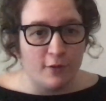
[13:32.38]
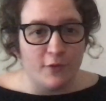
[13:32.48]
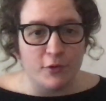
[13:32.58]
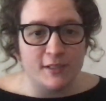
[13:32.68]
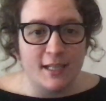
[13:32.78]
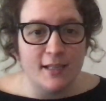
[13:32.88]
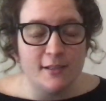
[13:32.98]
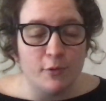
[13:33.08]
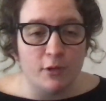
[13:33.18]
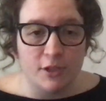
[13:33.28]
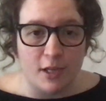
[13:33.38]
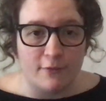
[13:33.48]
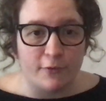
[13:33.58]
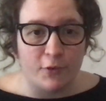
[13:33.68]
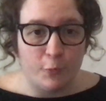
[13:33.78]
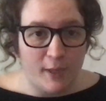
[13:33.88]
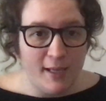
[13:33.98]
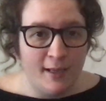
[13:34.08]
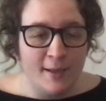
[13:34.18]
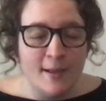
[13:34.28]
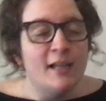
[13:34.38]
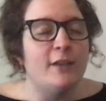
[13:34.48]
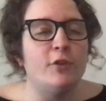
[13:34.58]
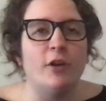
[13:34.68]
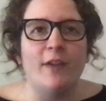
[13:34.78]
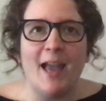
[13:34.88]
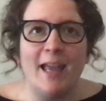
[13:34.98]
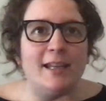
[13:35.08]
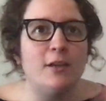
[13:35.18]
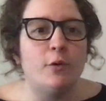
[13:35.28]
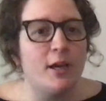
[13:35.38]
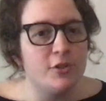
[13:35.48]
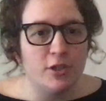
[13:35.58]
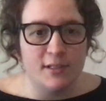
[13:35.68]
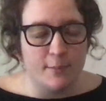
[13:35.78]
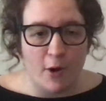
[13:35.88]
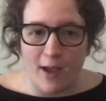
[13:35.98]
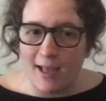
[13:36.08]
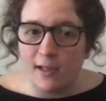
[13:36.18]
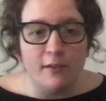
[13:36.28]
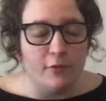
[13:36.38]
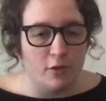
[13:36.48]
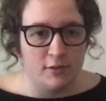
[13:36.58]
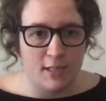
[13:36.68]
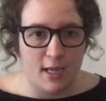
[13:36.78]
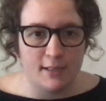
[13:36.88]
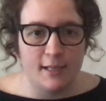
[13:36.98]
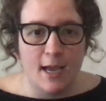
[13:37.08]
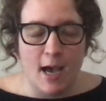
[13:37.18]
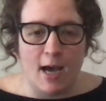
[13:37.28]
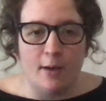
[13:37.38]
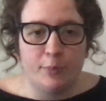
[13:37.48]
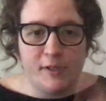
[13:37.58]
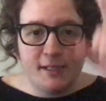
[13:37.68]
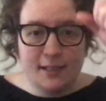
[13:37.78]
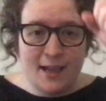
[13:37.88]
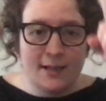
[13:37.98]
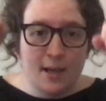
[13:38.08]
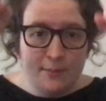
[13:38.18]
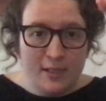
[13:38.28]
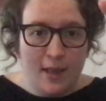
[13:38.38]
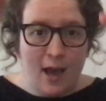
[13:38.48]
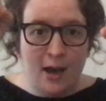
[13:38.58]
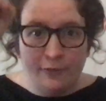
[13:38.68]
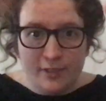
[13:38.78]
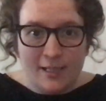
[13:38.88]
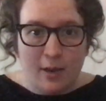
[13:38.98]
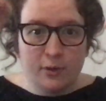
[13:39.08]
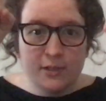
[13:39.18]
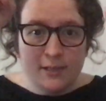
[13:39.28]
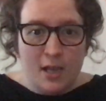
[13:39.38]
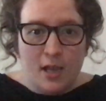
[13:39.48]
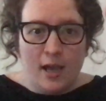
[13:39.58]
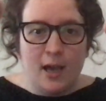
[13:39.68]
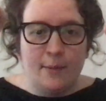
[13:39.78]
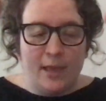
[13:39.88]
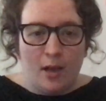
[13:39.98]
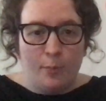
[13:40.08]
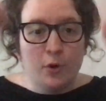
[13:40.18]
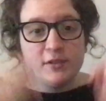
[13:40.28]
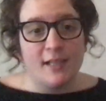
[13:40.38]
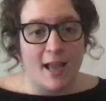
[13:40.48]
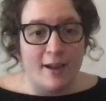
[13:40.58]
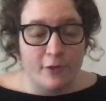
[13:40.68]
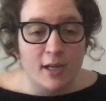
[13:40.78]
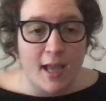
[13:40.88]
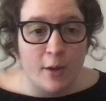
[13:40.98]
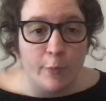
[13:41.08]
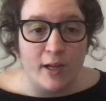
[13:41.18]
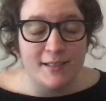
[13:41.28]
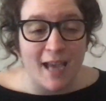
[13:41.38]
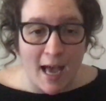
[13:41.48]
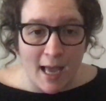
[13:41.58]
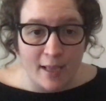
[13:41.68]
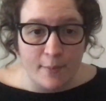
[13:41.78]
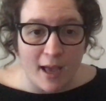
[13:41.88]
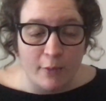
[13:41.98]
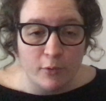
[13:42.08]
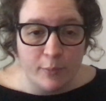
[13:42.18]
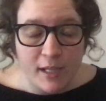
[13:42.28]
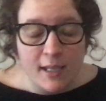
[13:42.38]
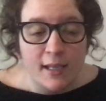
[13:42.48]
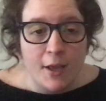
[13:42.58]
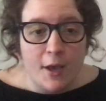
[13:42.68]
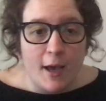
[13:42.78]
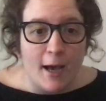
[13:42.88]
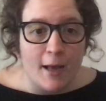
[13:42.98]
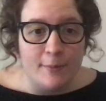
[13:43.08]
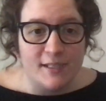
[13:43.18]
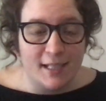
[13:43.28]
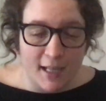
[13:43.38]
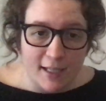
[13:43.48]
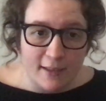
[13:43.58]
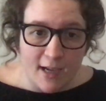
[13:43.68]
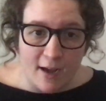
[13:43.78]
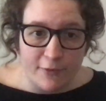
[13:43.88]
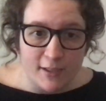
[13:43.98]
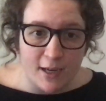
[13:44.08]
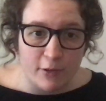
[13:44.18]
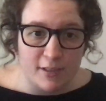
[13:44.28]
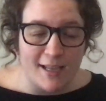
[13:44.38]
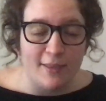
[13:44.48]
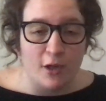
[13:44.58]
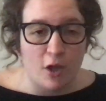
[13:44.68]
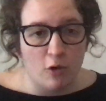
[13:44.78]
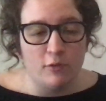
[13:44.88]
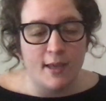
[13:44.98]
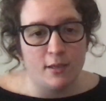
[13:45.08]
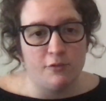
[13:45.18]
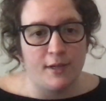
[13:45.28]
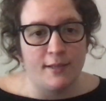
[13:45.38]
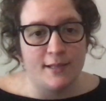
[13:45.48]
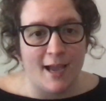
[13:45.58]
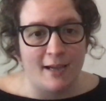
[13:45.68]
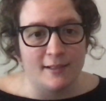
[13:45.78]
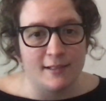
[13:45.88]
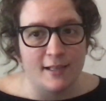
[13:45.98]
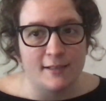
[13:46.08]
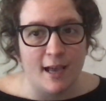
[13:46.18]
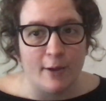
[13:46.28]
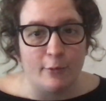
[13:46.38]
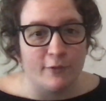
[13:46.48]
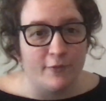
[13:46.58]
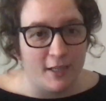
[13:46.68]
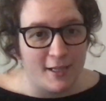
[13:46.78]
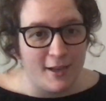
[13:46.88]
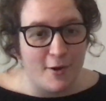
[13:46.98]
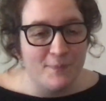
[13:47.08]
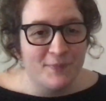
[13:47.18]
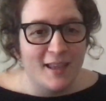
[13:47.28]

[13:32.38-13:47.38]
of those things, you are done for the week. If you have any questions about any of those things, please again come to the office hours and I'll post it every day, what time I will be sitting in the office hours and the code that you need to access our video.